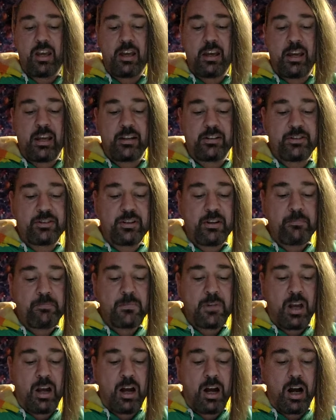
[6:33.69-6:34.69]

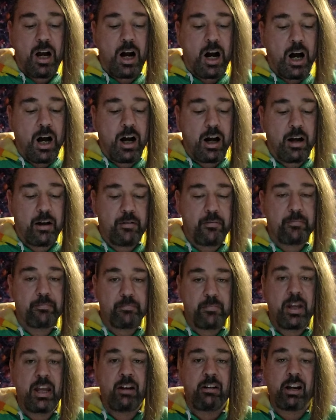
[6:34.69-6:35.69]

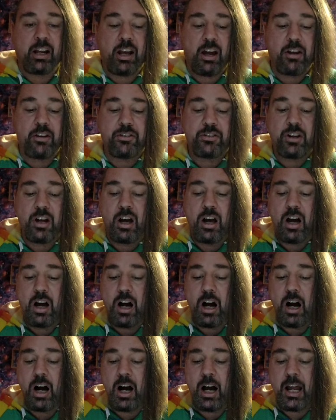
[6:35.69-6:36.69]
Here it goes.
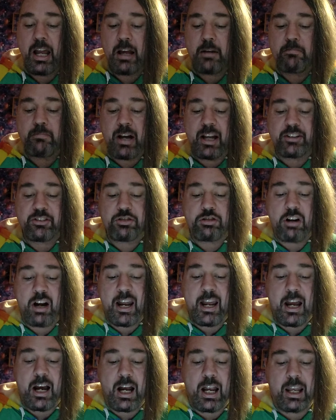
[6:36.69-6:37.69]
I am
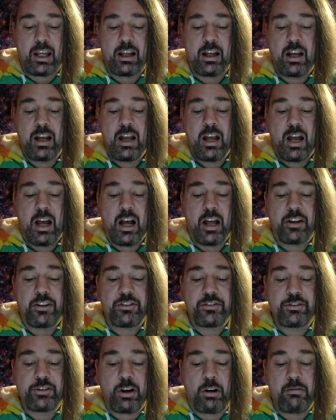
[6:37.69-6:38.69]
Maitreya, a
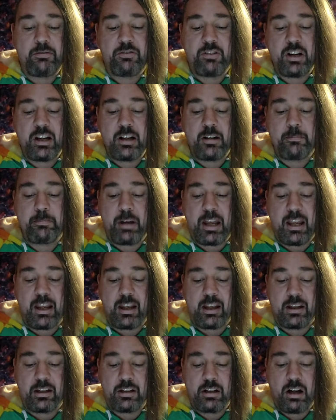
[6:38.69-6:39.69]
sovereign
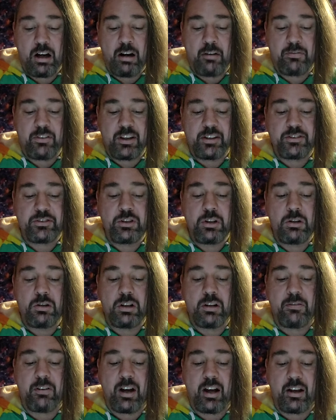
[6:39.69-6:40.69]
being of this
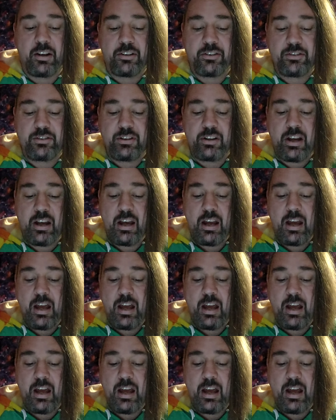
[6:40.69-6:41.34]
universe,